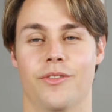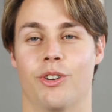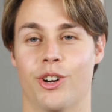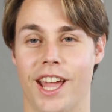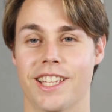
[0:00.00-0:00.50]

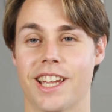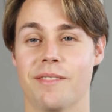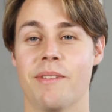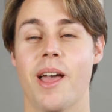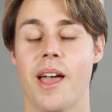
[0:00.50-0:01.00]

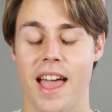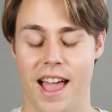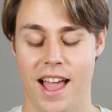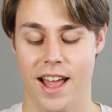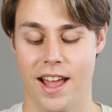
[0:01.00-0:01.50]
nighttime,
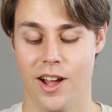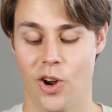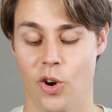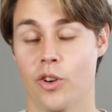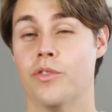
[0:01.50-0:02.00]

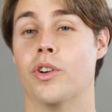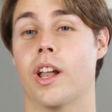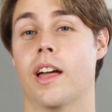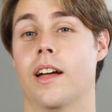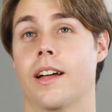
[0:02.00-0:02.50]
or for
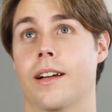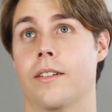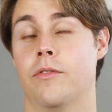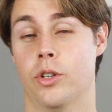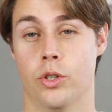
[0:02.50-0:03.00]

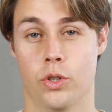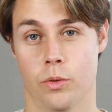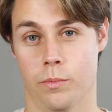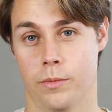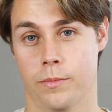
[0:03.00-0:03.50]
a photo shoot.